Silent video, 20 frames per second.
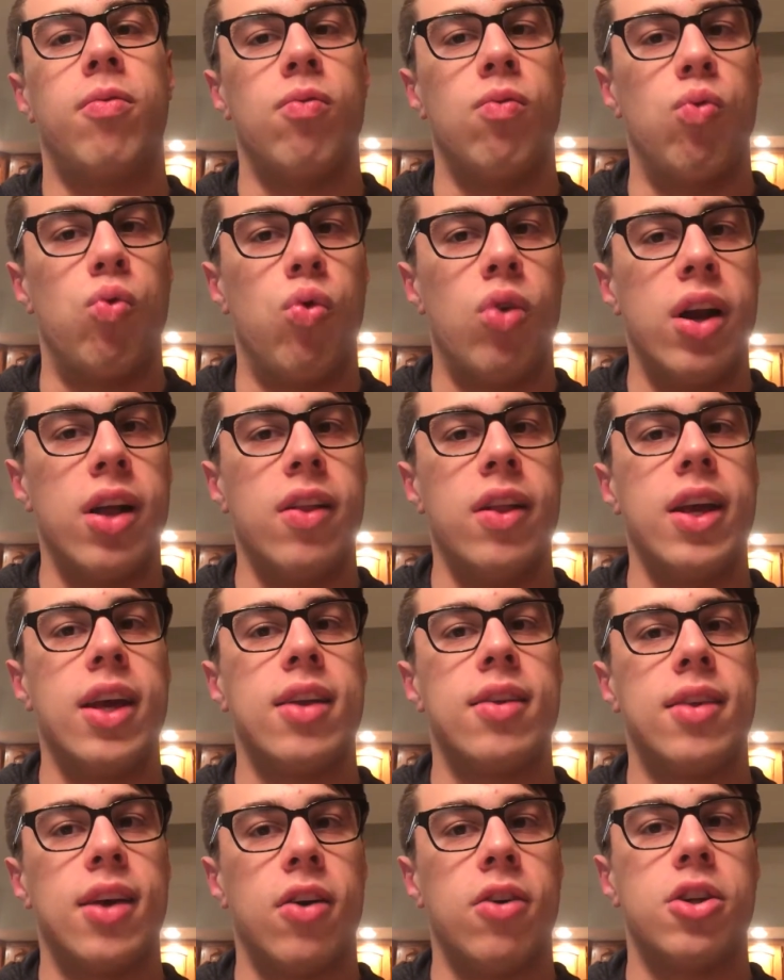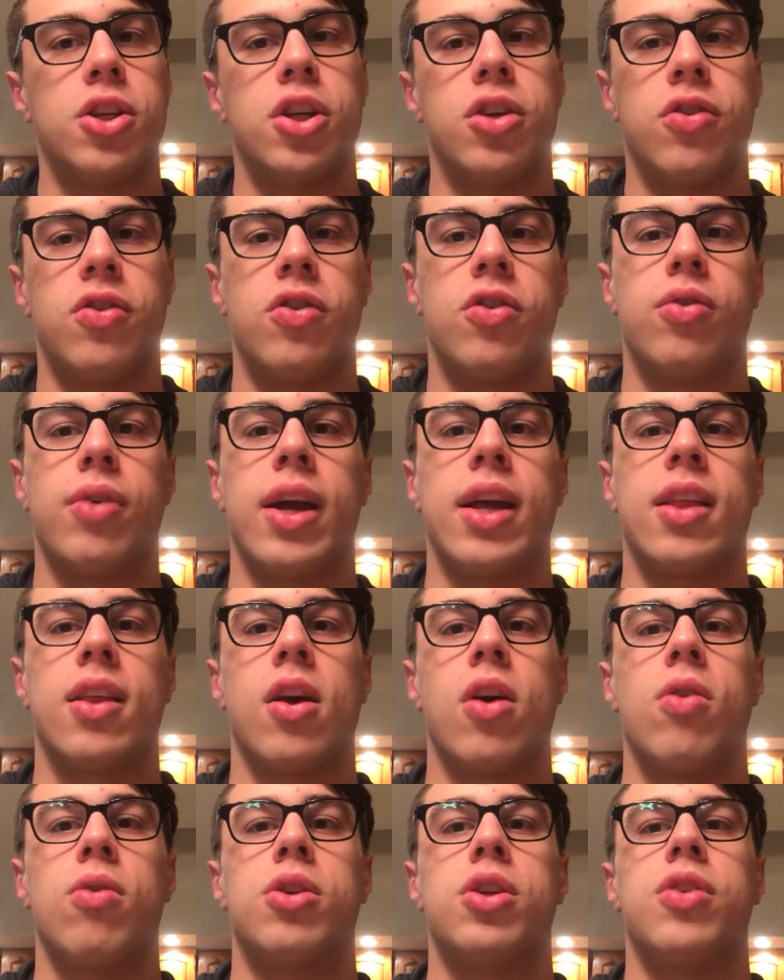really intelligent strength
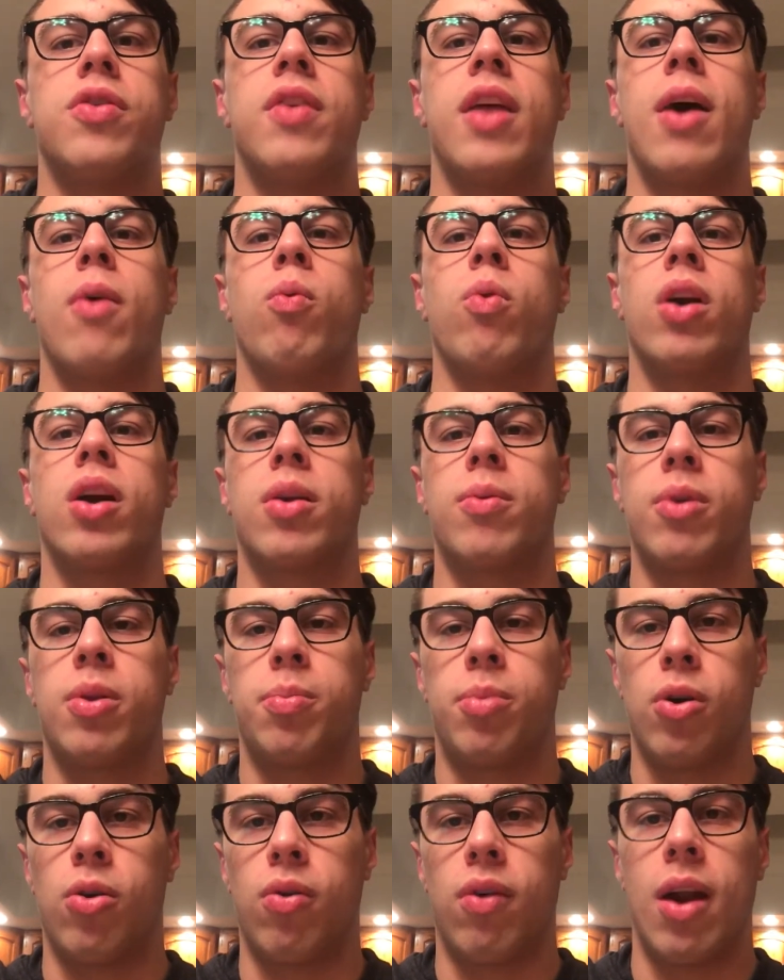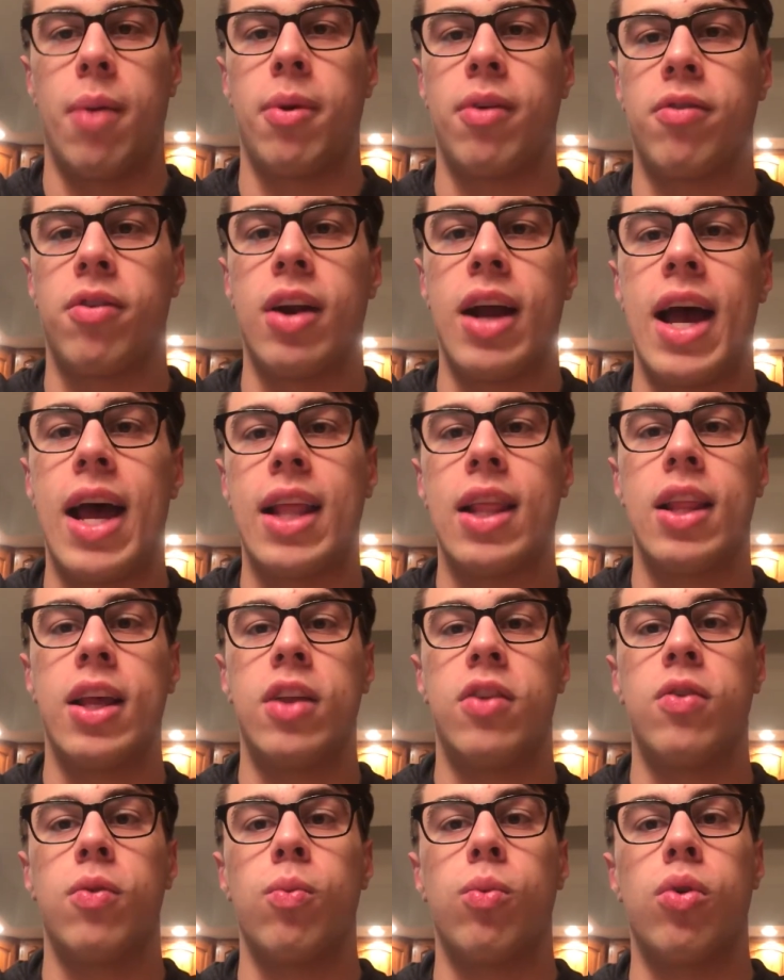coaches that work with programming for
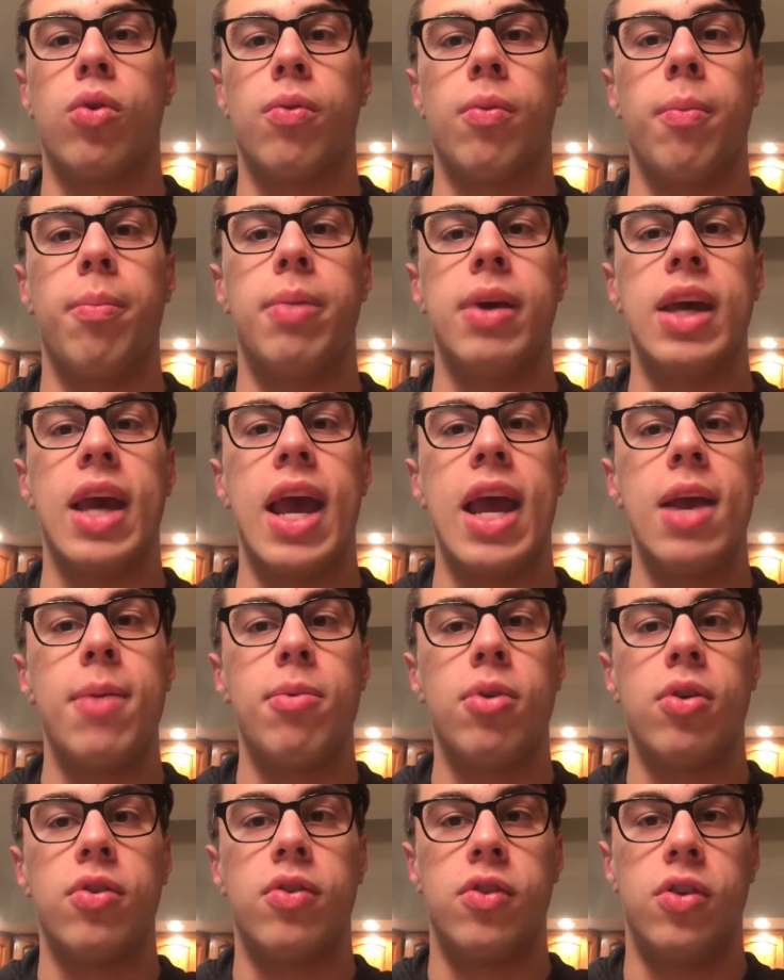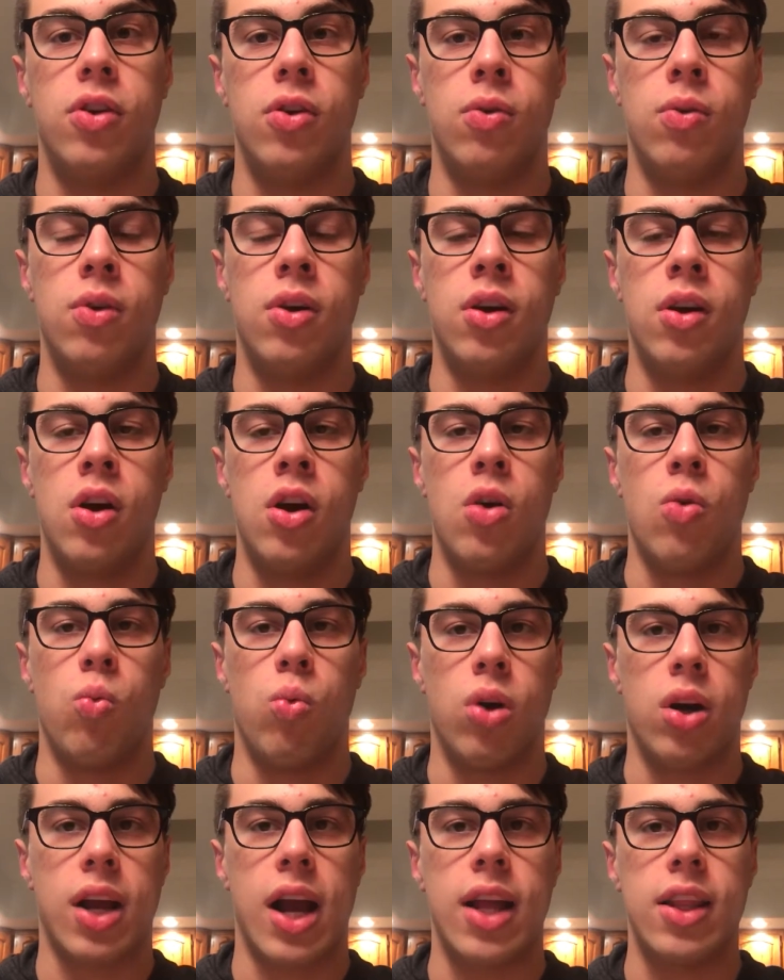athletes will be able to
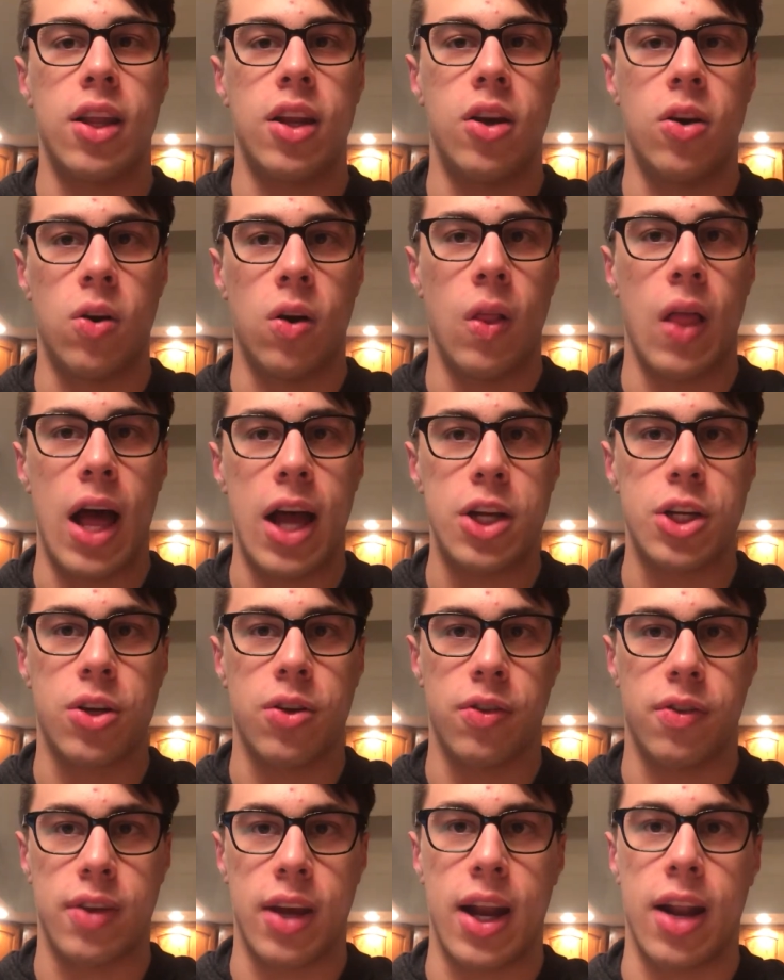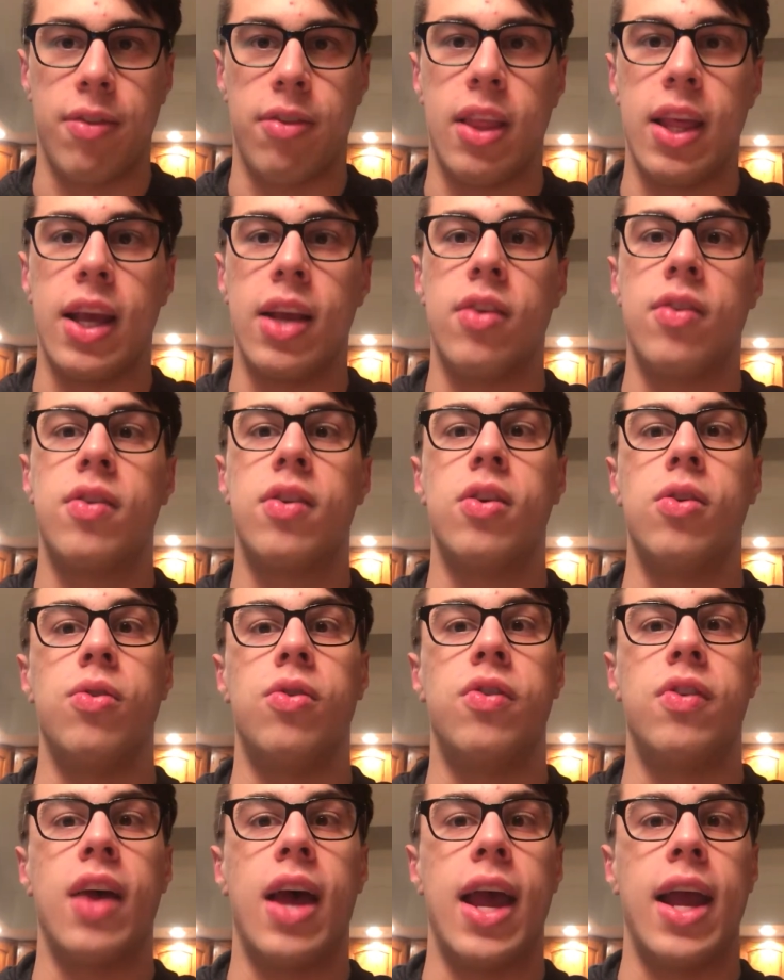work on the neurological side of things to
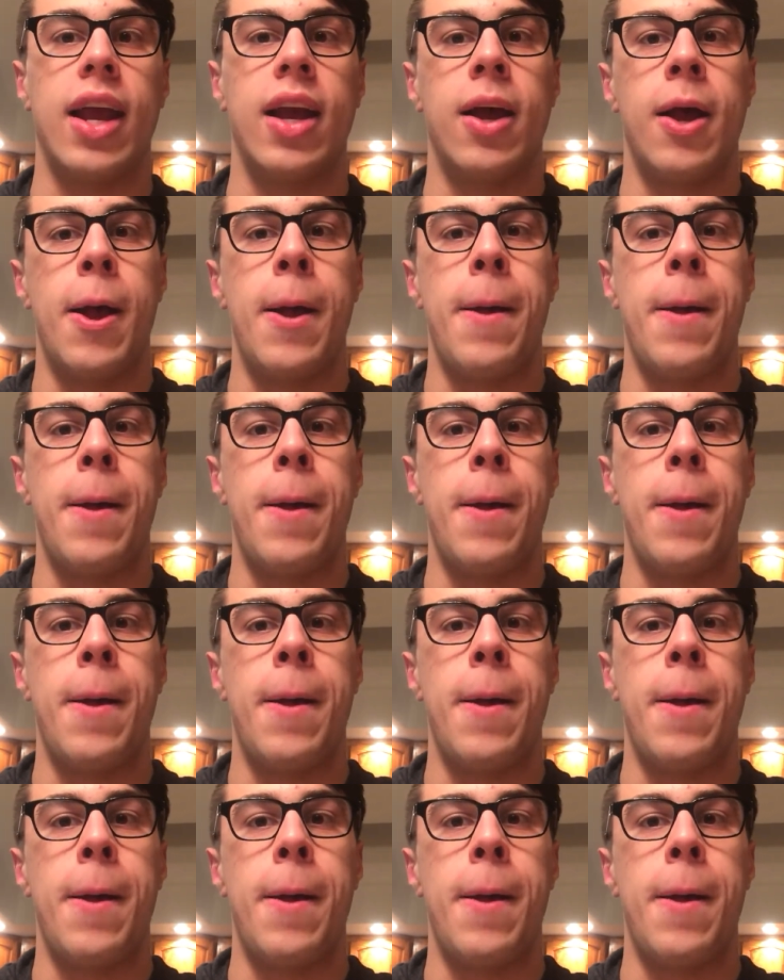say,